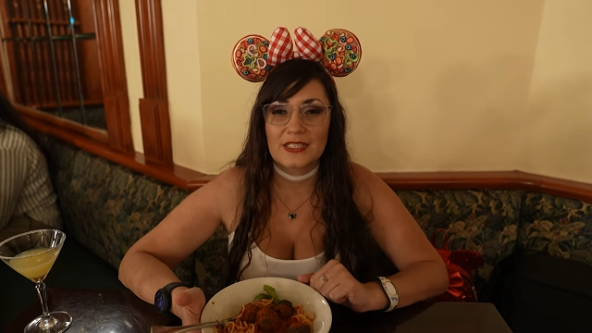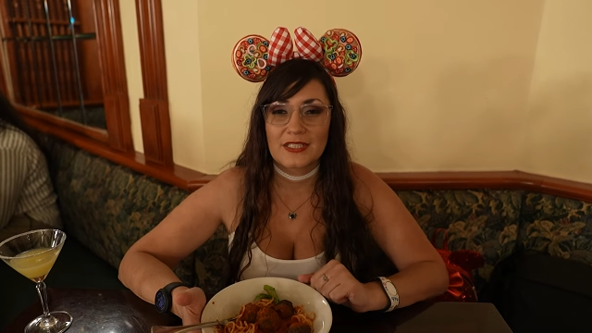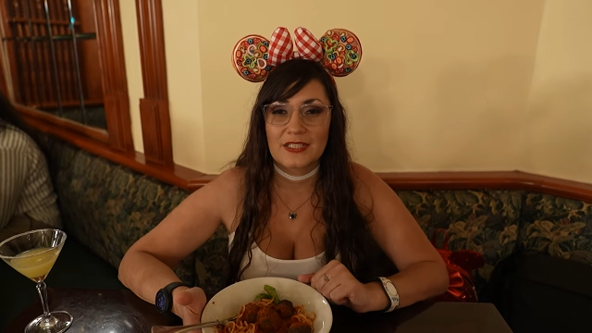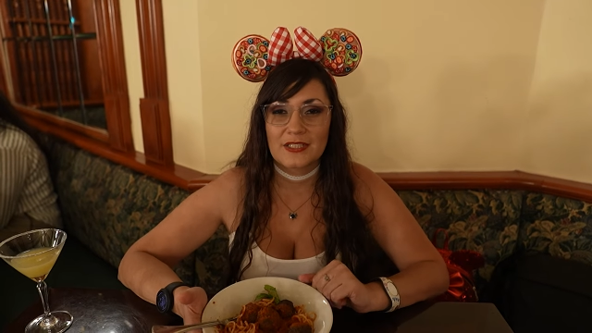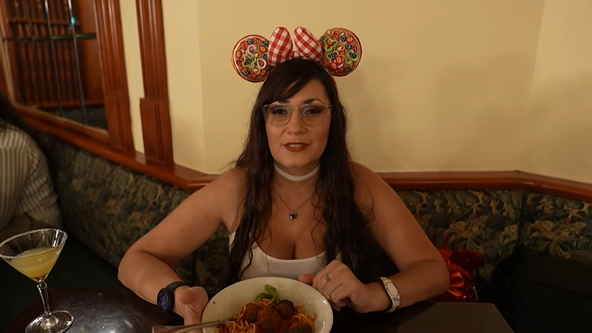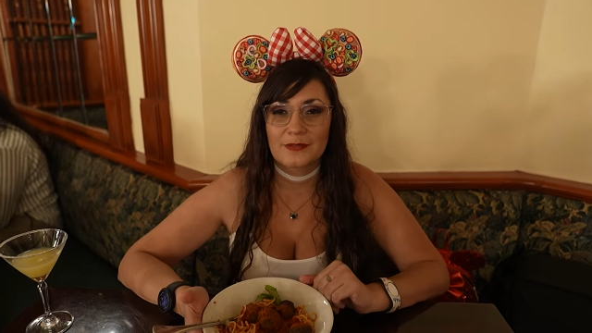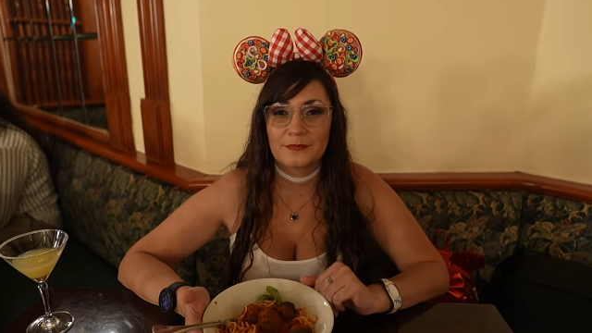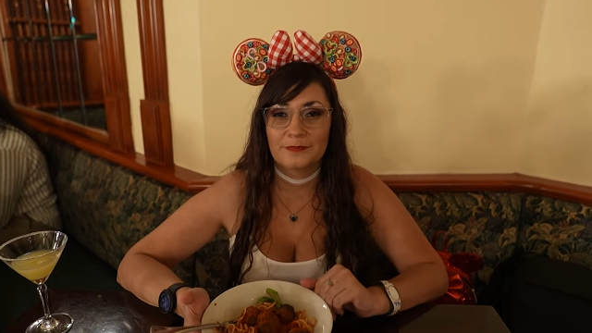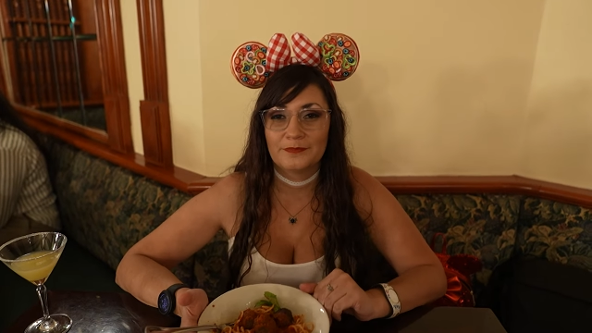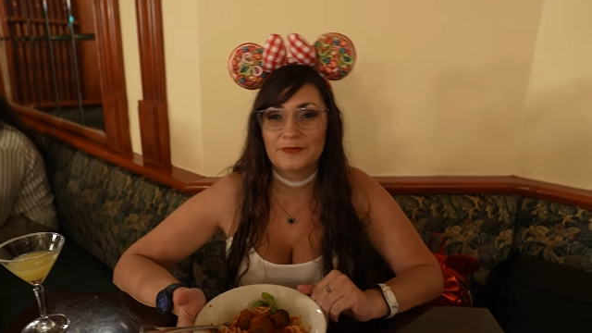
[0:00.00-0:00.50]
It's,
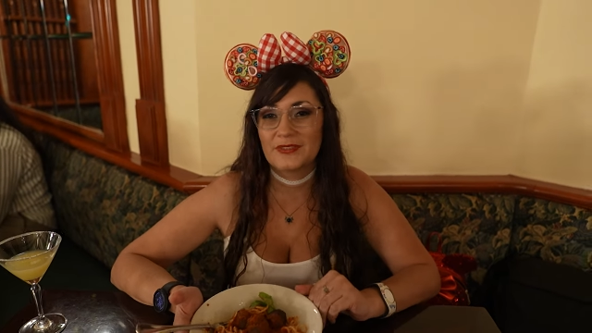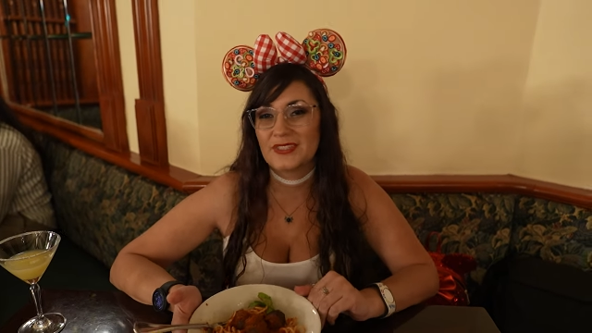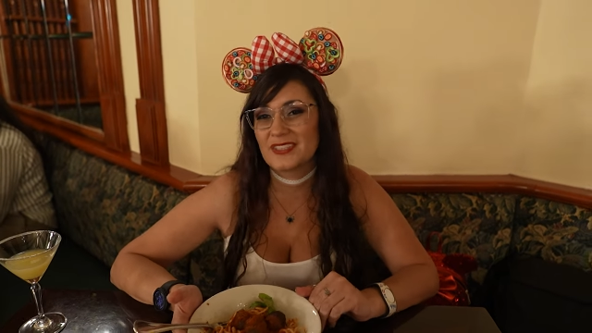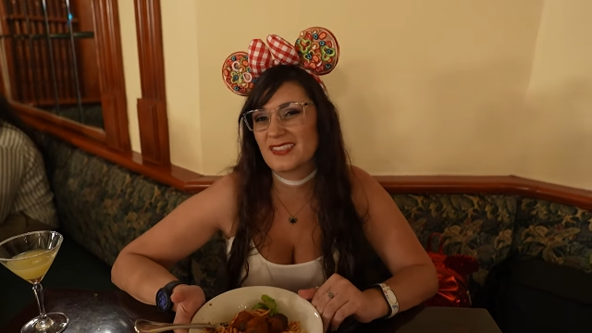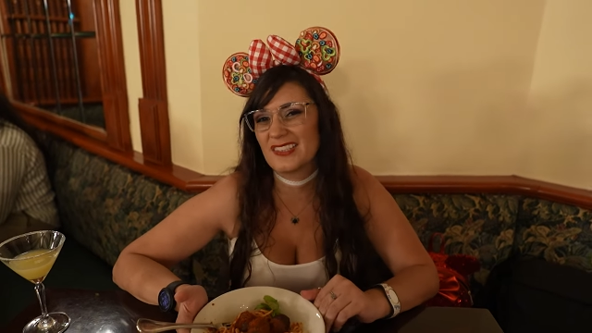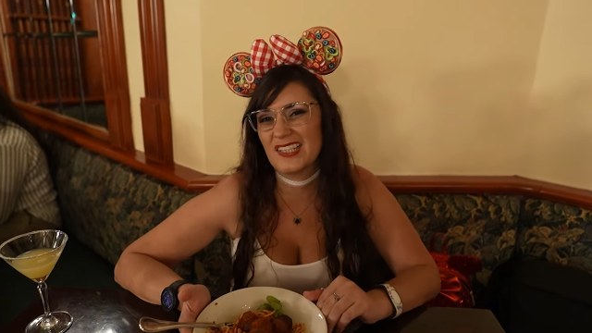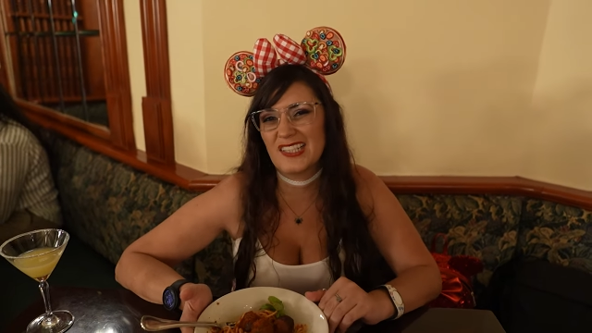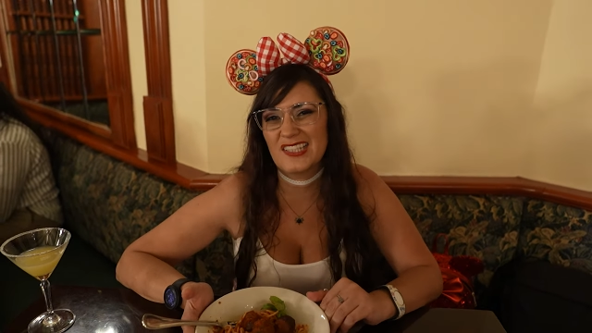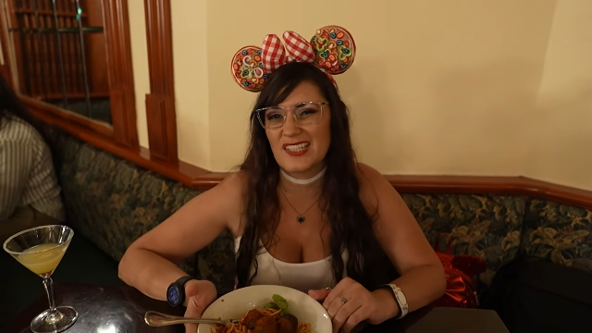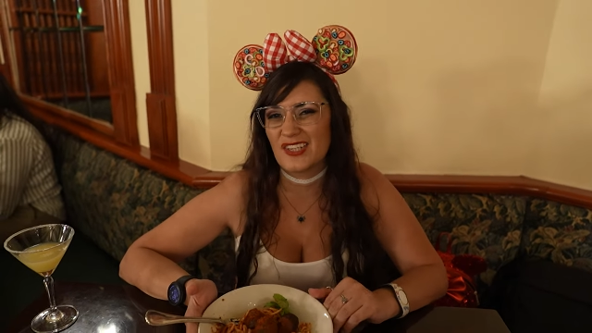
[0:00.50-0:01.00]

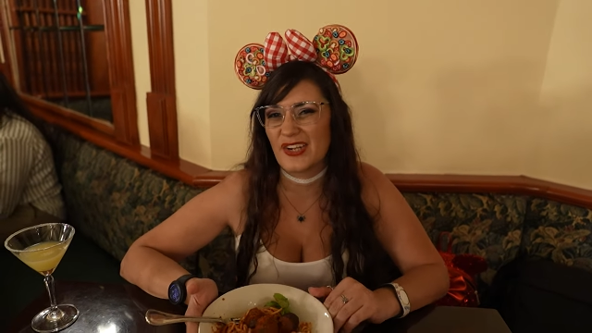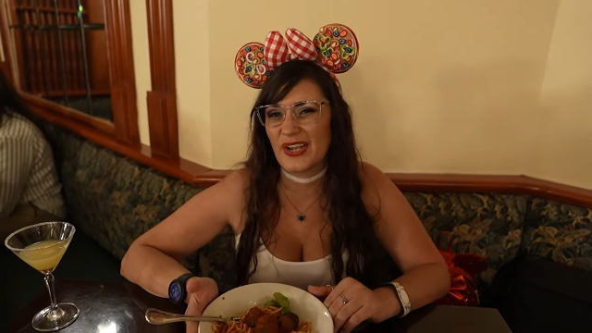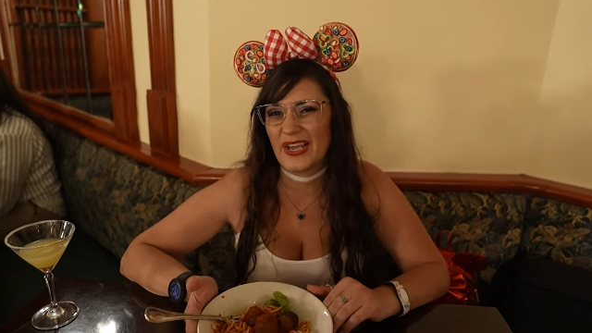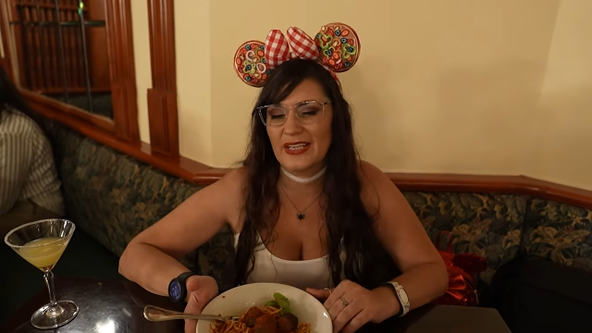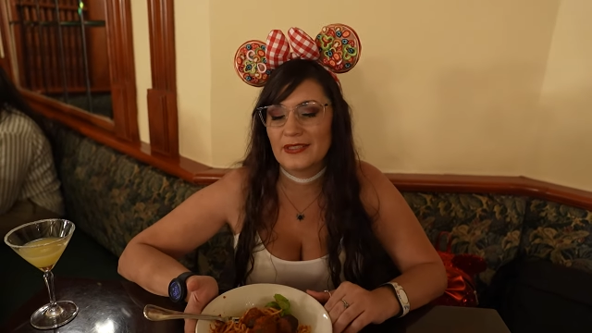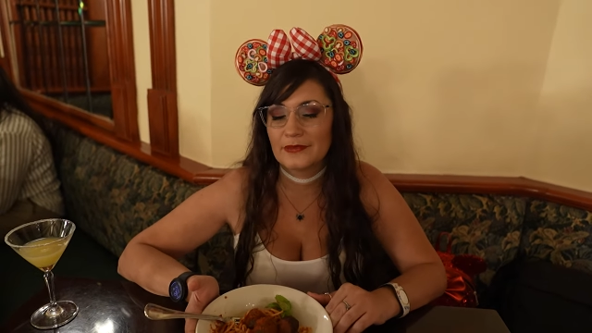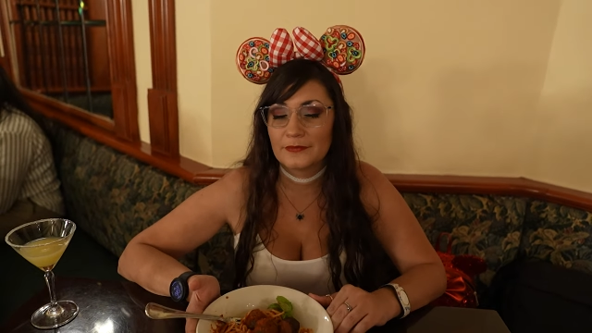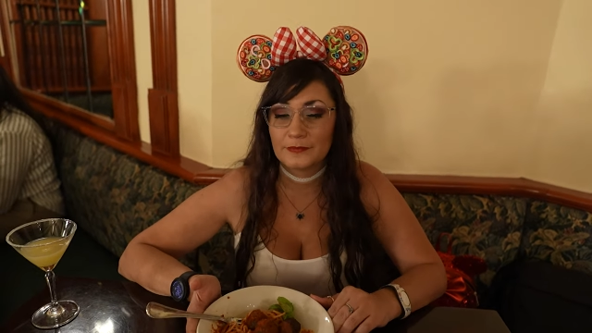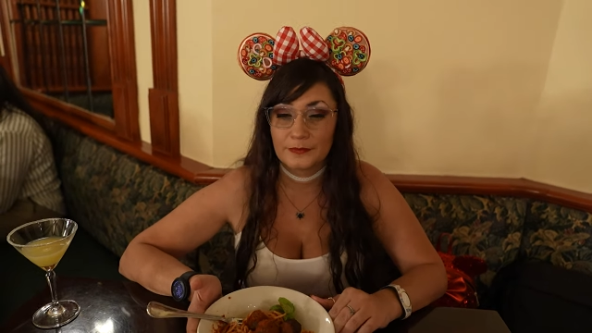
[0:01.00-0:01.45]
it's okay.